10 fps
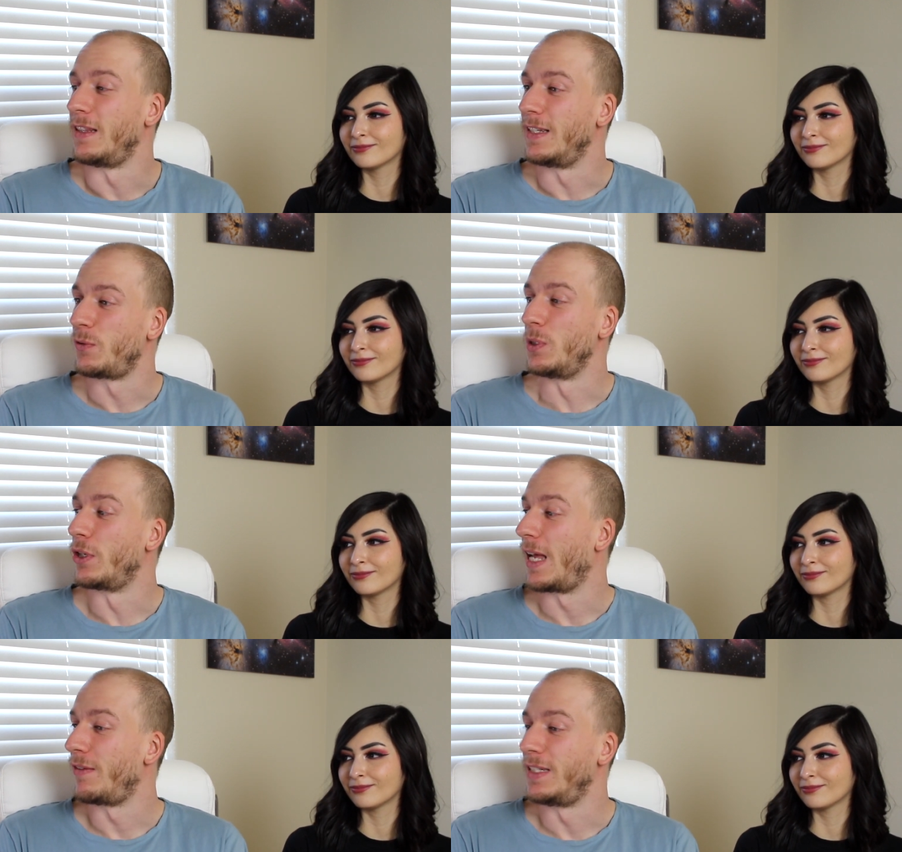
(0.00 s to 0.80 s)
Speaker 1: This will
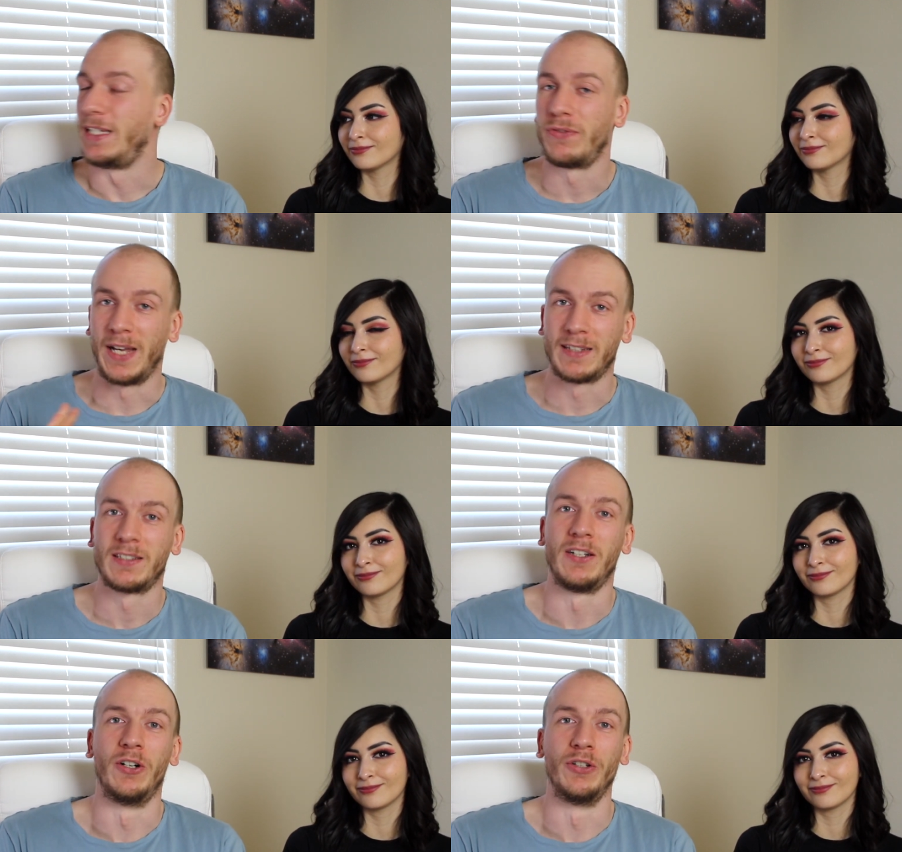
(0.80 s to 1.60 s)
not have any
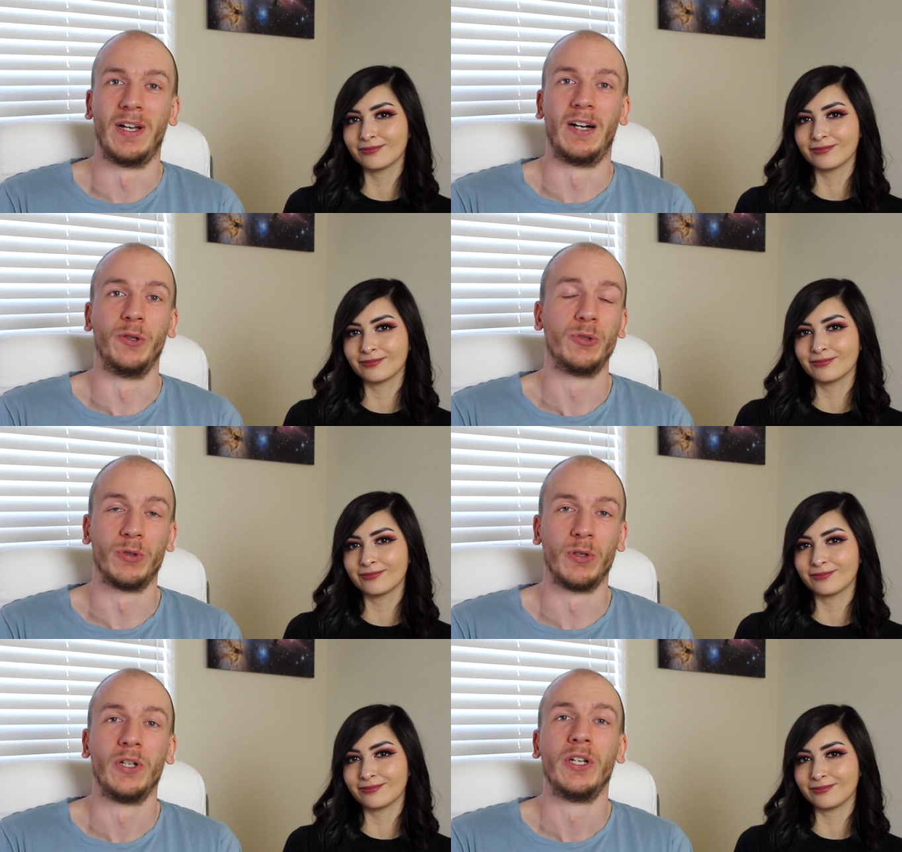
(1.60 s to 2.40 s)
effect on our
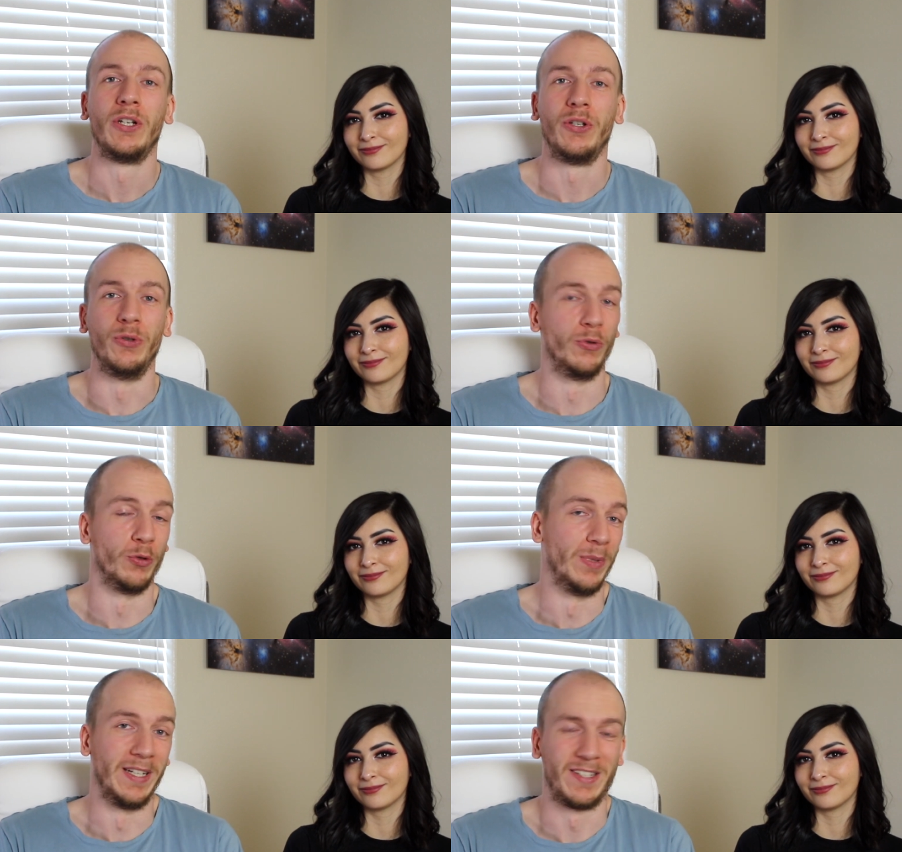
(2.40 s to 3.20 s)
usual YouTubing.